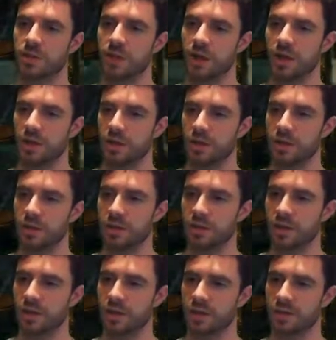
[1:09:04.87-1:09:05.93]
And I could
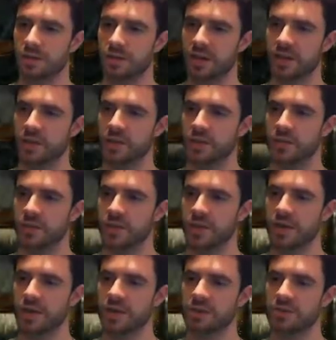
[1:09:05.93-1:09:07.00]
cut her tail off and
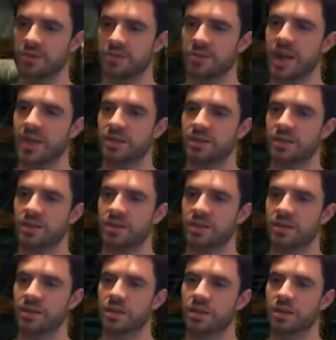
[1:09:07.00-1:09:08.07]
get it as a dagger
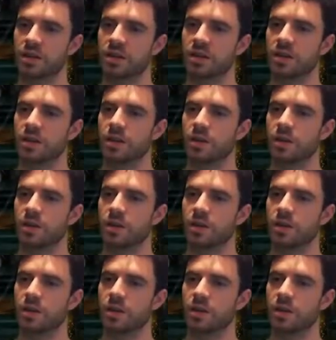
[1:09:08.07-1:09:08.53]
and kill her,